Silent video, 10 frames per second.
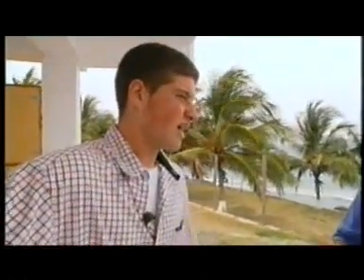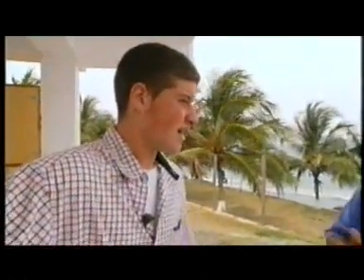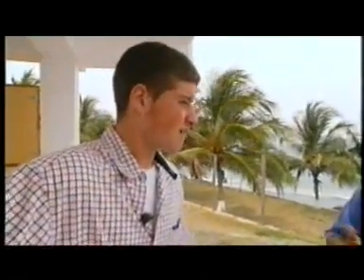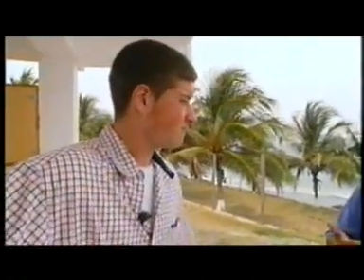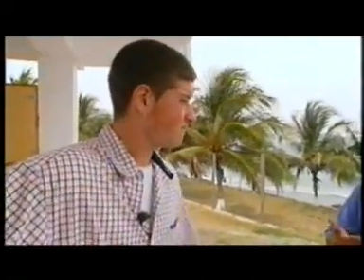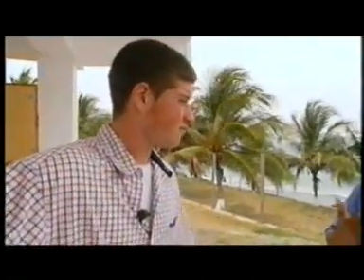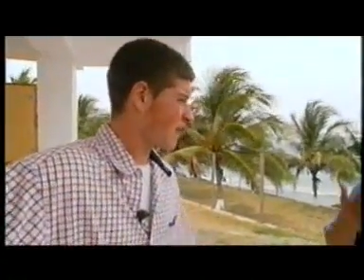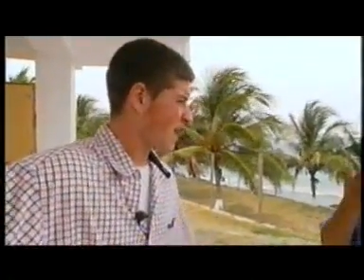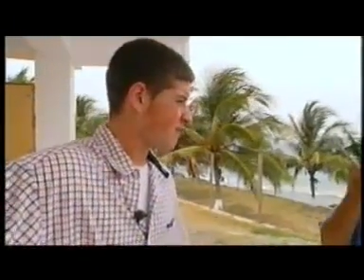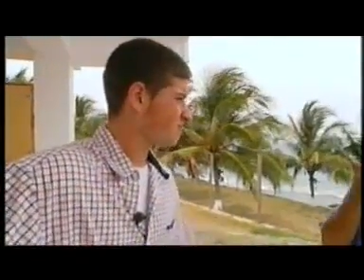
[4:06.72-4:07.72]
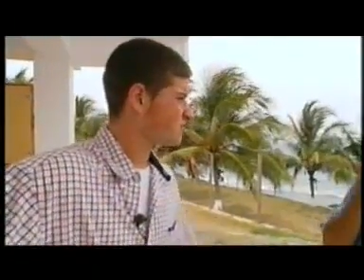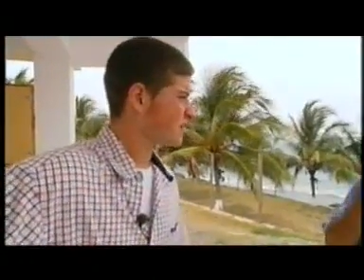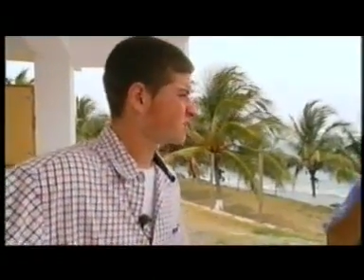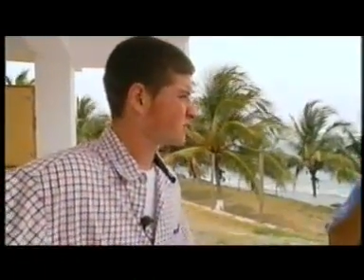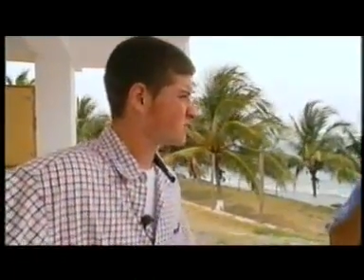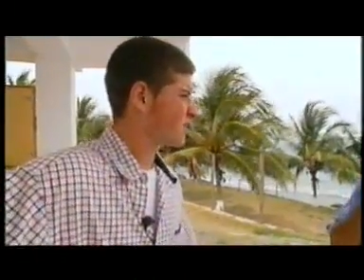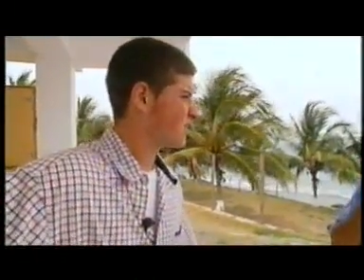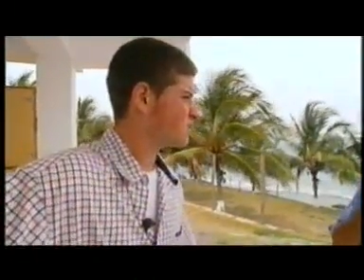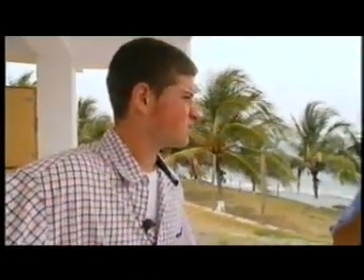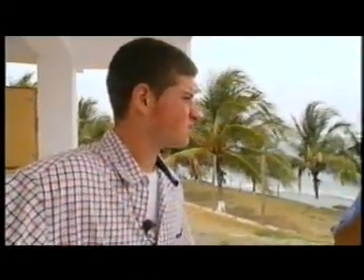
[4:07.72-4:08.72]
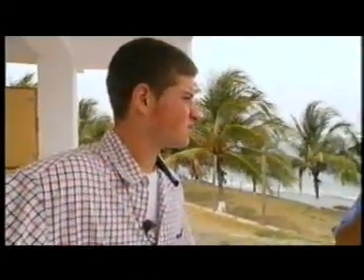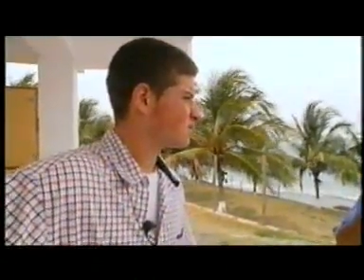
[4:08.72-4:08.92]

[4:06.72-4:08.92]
They have, they have special education.